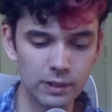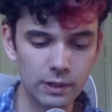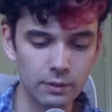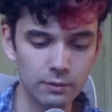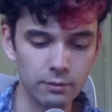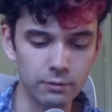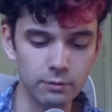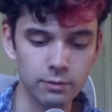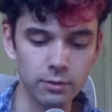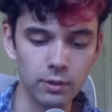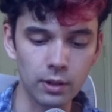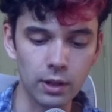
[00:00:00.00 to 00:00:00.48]

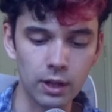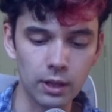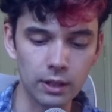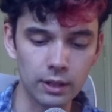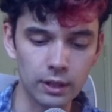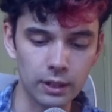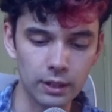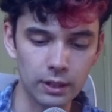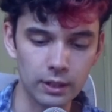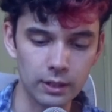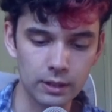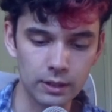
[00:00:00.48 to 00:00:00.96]

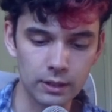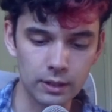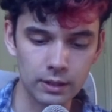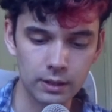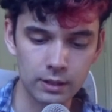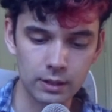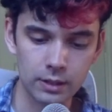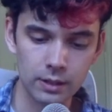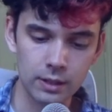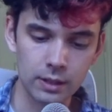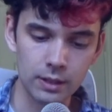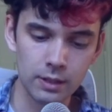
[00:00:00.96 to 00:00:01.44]
vlogging,
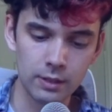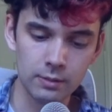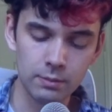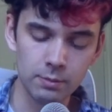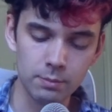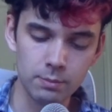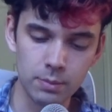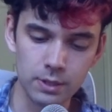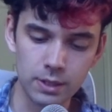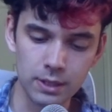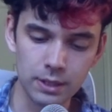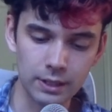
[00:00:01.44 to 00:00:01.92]

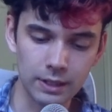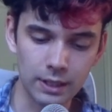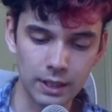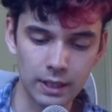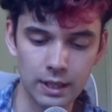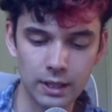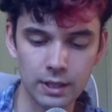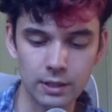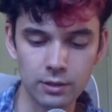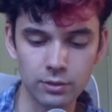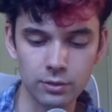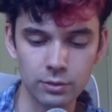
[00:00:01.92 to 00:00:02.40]
being in
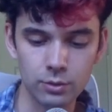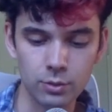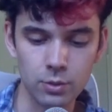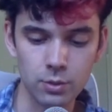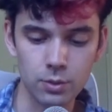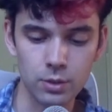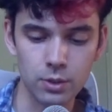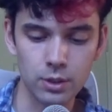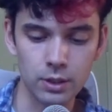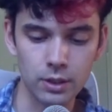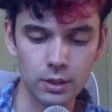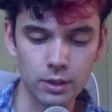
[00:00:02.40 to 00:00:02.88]
high
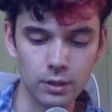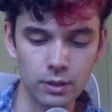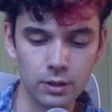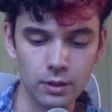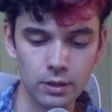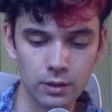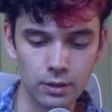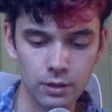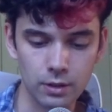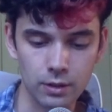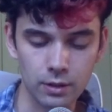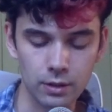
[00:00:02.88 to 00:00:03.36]
school and
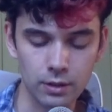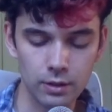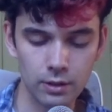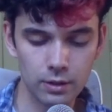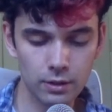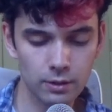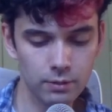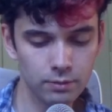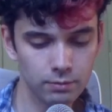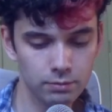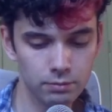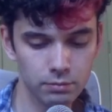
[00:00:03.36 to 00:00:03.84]

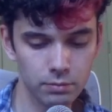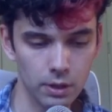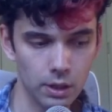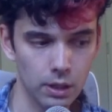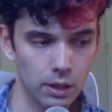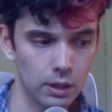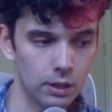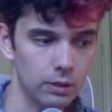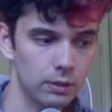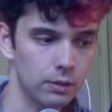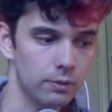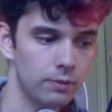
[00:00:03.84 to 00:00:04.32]

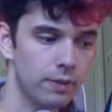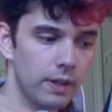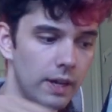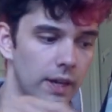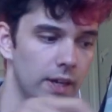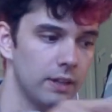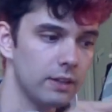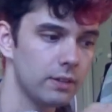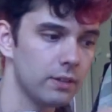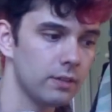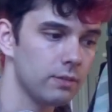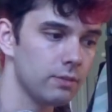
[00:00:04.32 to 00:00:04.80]
all of
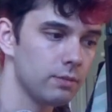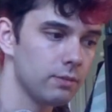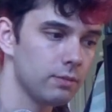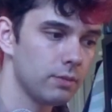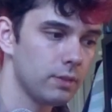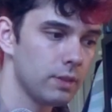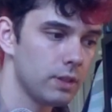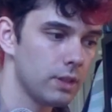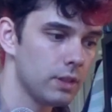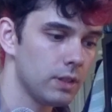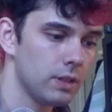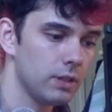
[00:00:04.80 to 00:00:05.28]
that
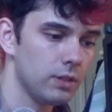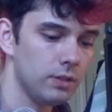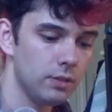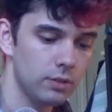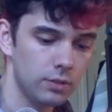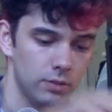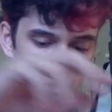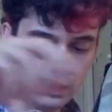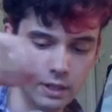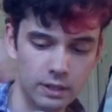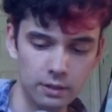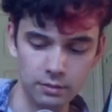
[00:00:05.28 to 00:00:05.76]

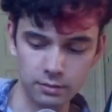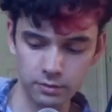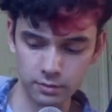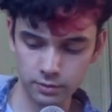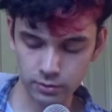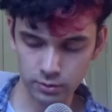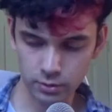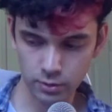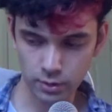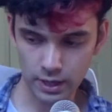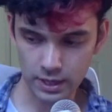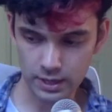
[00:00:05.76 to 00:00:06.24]
stuff.
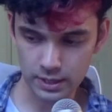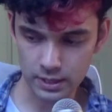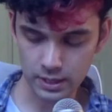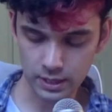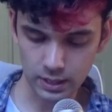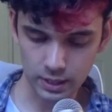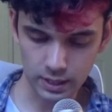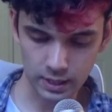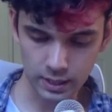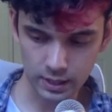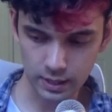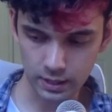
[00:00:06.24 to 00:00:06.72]
So I
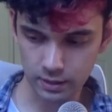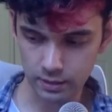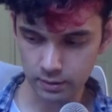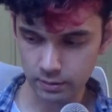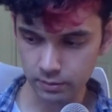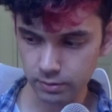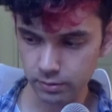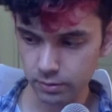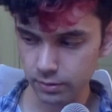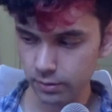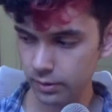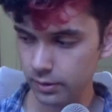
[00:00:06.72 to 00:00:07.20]
didn't
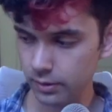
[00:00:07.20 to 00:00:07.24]
have